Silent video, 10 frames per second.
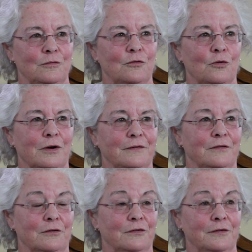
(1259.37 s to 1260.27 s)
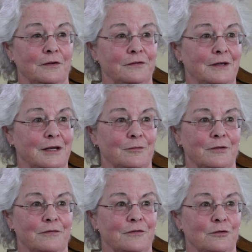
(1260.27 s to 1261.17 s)
of course, are associated
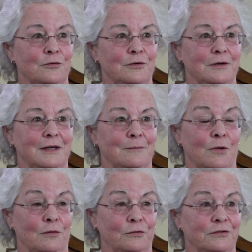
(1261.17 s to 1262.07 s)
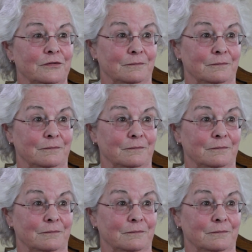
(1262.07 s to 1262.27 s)
with food in most,